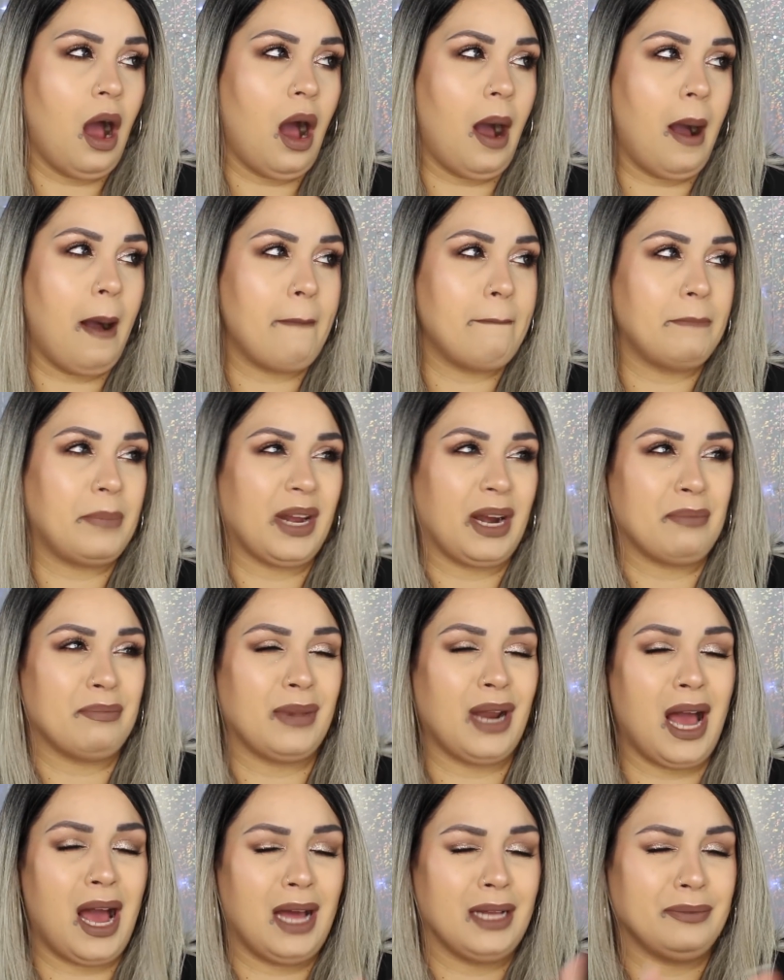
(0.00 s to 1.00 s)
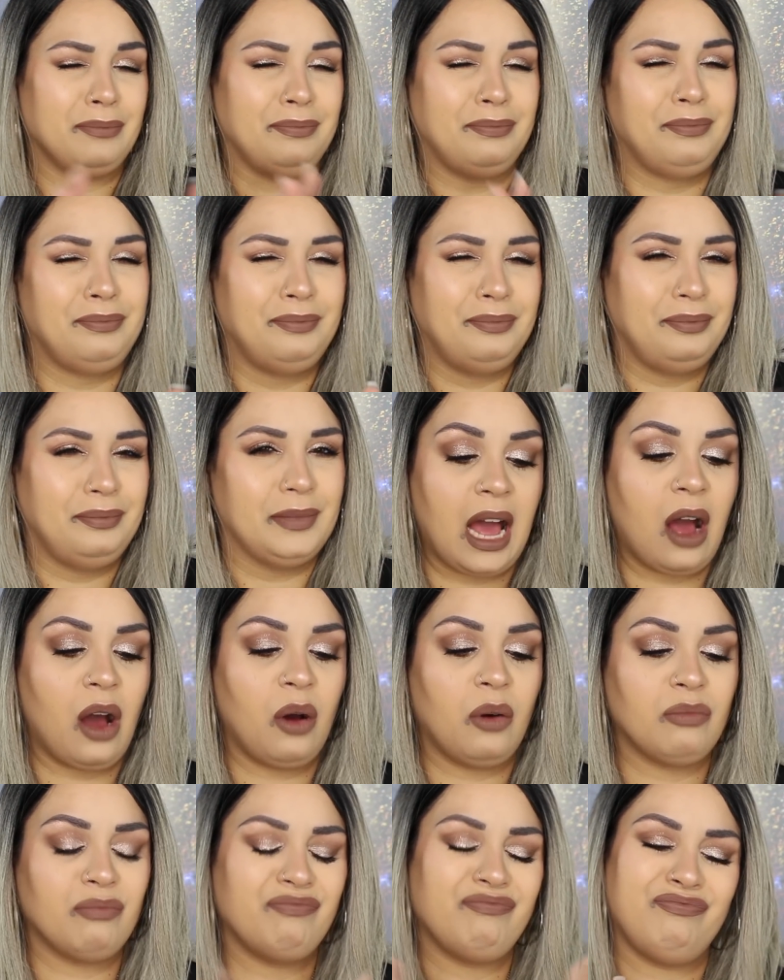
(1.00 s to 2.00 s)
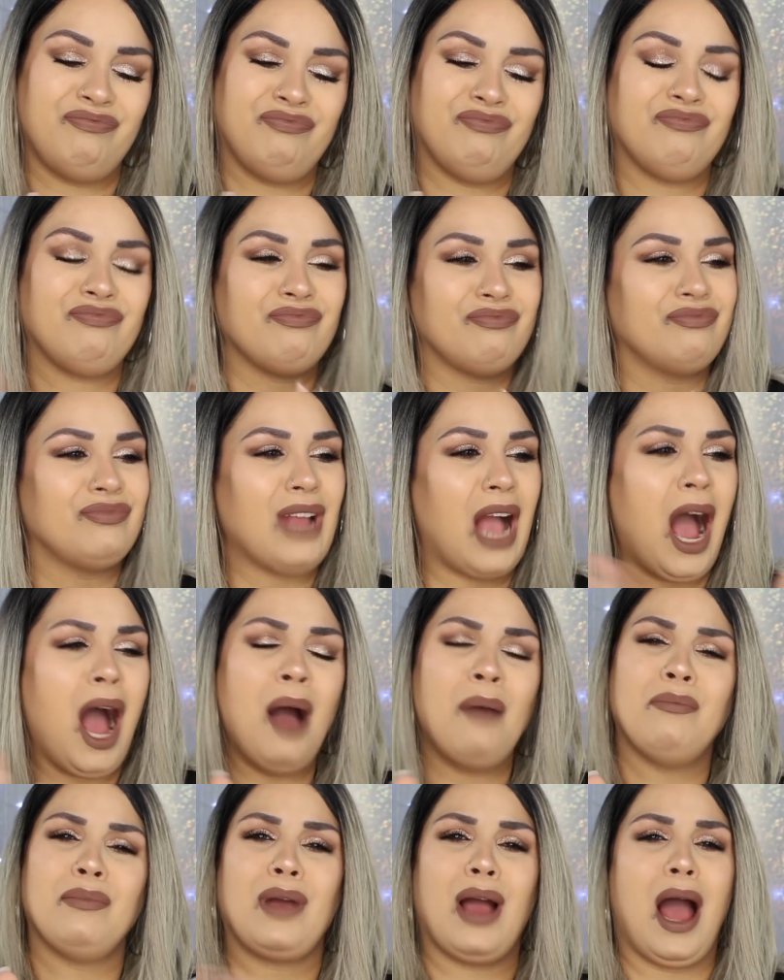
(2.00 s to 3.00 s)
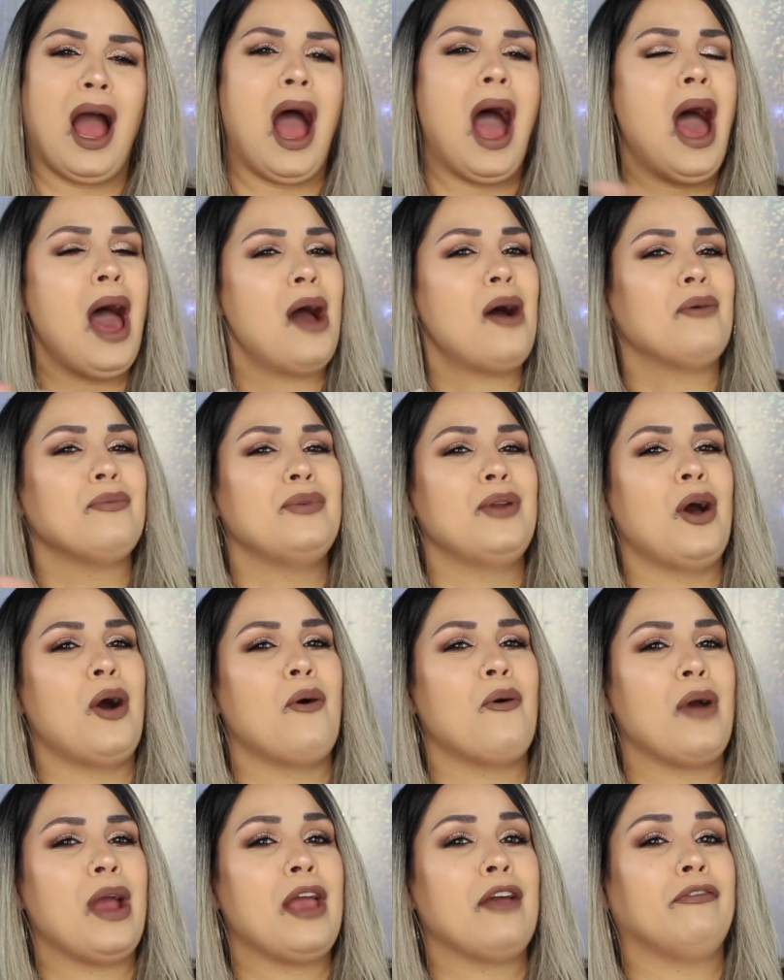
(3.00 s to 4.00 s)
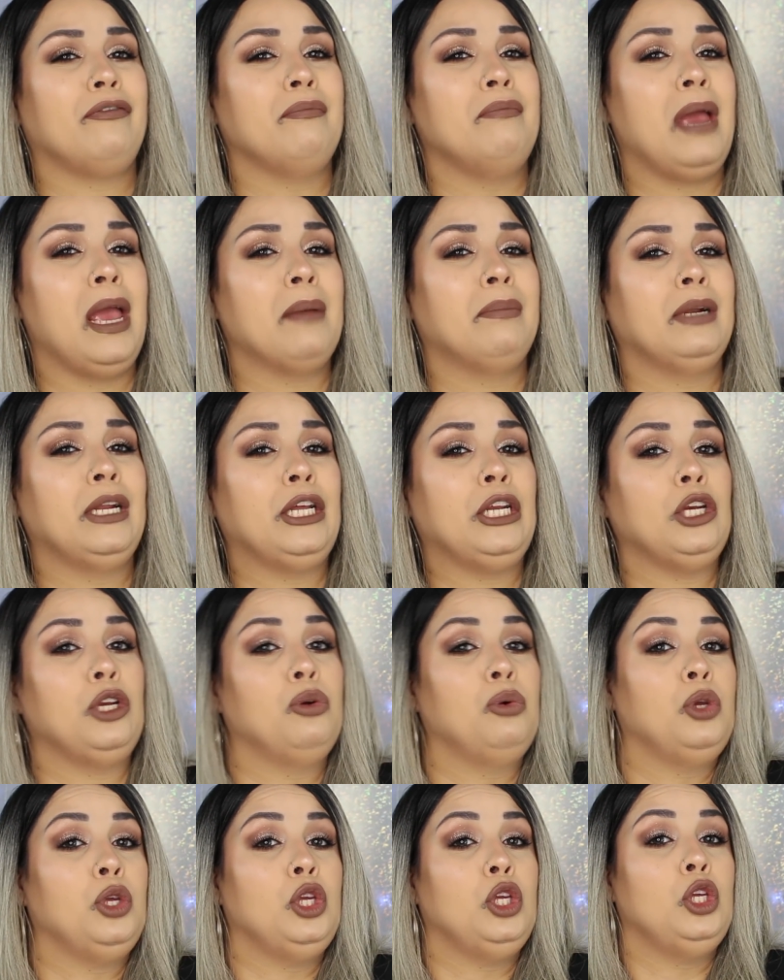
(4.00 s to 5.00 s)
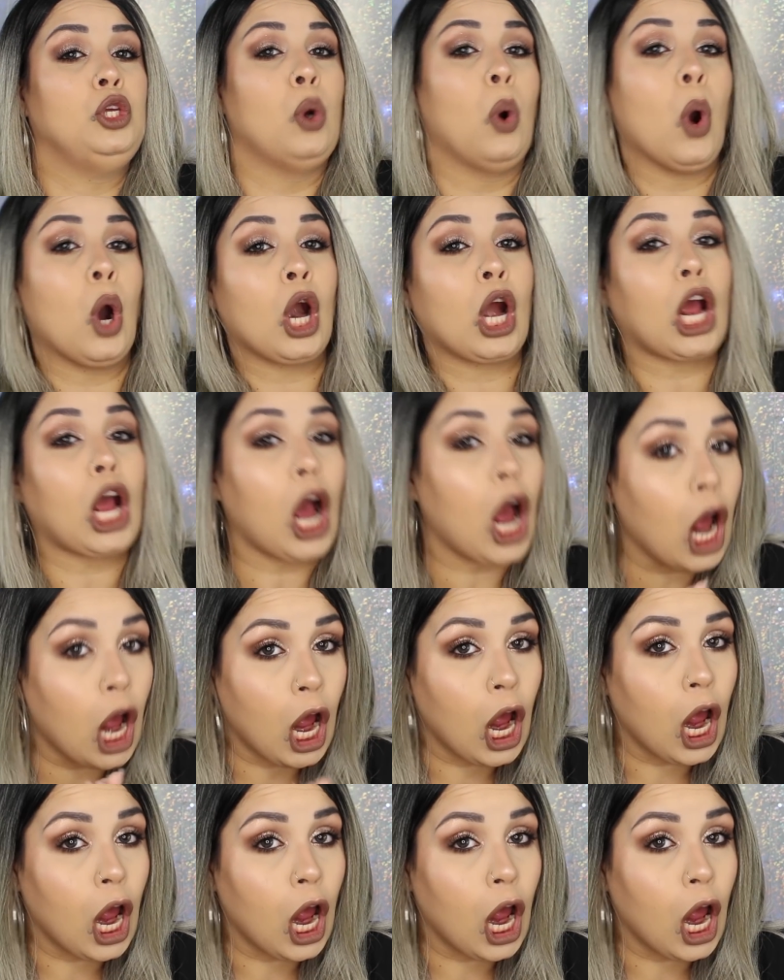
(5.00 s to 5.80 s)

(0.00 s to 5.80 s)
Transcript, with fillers: but I'm not, now, I don't know if Maybelline New York,